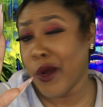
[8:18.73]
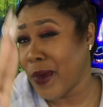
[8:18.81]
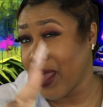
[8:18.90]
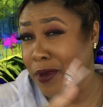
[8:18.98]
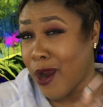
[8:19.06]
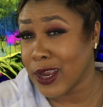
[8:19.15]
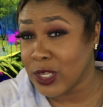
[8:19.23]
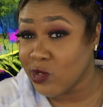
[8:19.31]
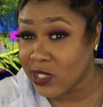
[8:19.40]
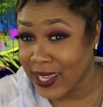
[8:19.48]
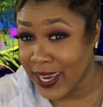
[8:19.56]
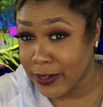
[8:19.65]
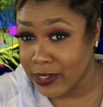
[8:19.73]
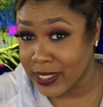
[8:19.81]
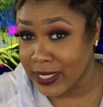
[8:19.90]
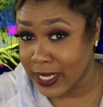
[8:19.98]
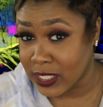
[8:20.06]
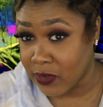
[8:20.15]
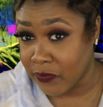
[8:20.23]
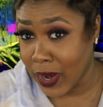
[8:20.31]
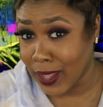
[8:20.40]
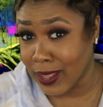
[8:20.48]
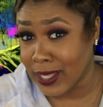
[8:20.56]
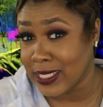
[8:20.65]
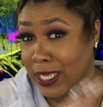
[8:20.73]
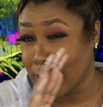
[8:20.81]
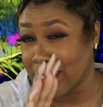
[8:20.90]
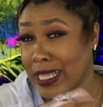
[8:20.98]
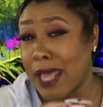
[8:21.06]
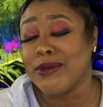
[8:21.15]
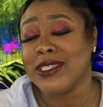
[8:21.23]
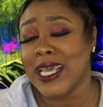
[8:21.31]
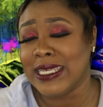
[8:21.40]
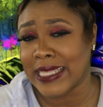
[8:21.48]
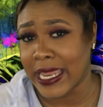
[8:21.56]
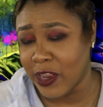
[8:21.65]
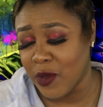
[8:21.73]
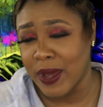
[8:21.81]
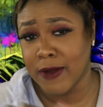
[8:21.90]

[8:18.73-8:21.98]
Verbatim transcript: or maybe are you scared to say it to Franklin because he's gonna slap the taste out of your